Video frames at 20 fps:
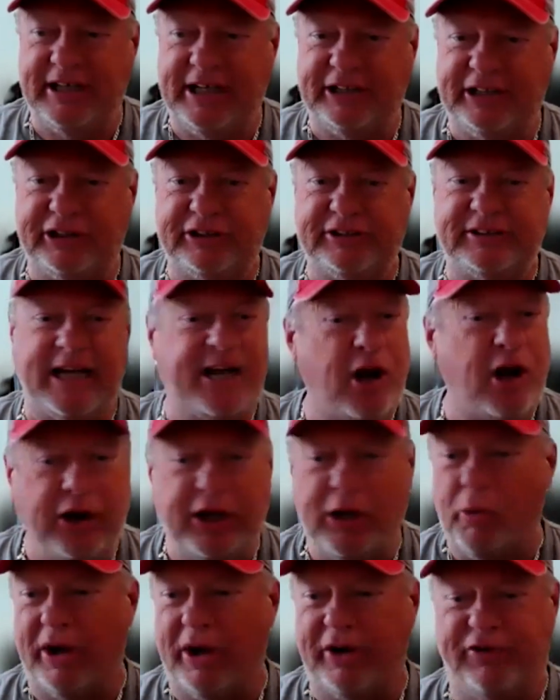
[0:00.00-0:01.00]
agents. I know
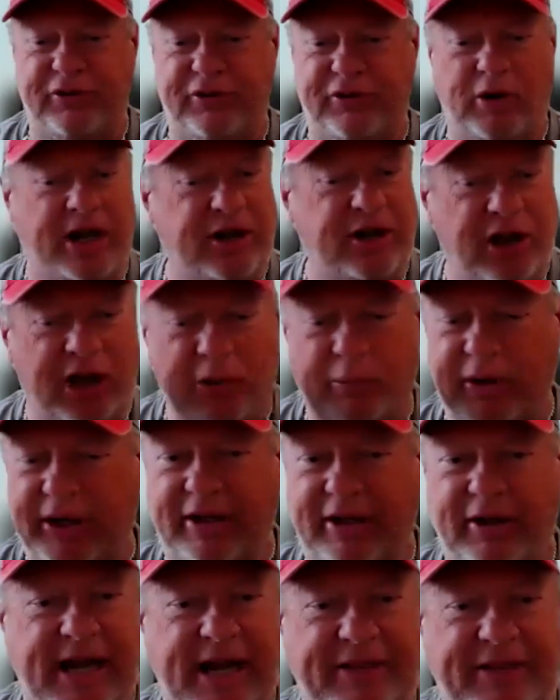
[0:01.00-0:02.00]
you want to. I know you want to get